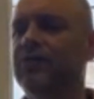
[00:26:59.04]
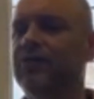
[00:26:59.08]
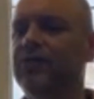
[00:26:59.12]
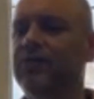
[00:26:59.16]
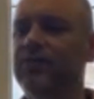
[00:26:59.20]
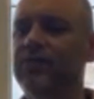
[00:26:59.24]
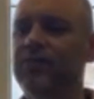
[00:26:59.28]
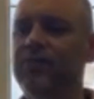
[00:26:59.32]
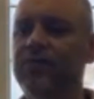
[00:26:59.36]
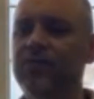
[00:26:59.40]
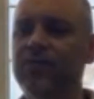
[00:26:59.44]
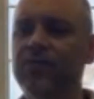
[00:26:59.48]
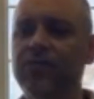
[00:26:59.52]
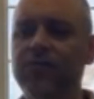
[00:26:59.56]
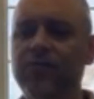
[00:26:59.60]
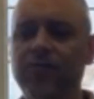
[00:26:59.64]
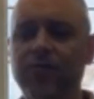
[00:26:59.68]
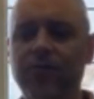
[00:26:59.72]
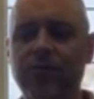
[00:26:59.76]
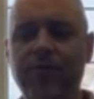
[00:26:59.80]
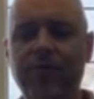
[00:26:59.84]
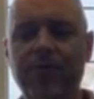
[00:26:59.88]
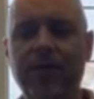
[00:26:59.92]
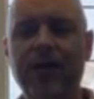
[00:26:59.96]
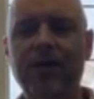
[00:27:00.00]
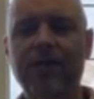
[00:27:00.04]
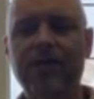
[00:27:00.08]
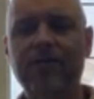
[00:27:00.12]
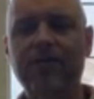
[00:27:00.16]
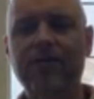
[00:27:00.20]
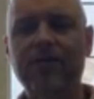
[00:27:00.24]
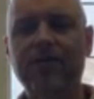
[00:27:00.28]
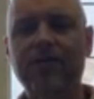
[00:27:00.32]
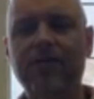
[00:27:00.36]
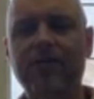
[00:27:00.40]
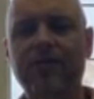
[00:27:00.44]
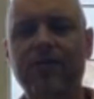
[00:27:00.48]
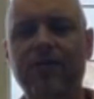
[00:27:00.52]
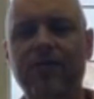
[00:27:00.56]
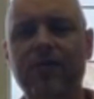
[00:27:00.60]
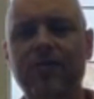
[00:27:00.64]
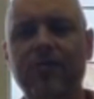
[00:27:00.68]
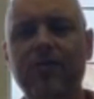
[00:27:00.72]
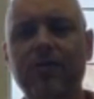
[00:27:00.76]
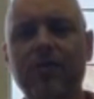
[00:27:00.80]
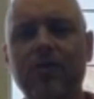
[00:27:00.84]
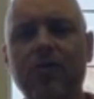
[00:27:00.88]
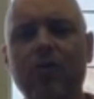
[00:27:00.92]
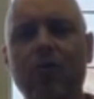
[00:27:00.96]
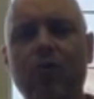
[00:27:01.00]
repentance and being
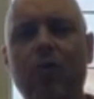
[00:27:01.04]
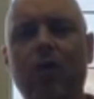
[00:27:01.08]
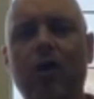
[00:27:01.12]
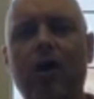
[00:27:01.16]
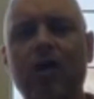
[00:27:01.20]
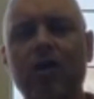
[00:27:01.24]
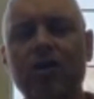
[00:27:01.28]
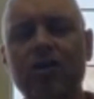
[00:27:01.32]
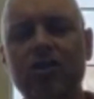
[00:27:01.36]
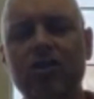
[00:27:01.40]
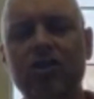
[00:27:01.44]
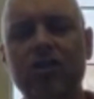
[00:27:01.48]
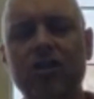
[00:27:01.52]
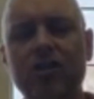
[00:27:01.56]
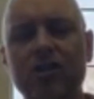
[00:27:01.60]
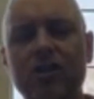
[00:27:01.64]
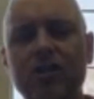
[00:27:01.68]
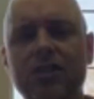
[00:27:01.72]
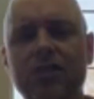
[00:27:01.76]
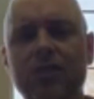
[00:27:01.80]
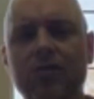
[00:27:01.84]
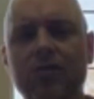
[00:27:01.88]
washed in the waters of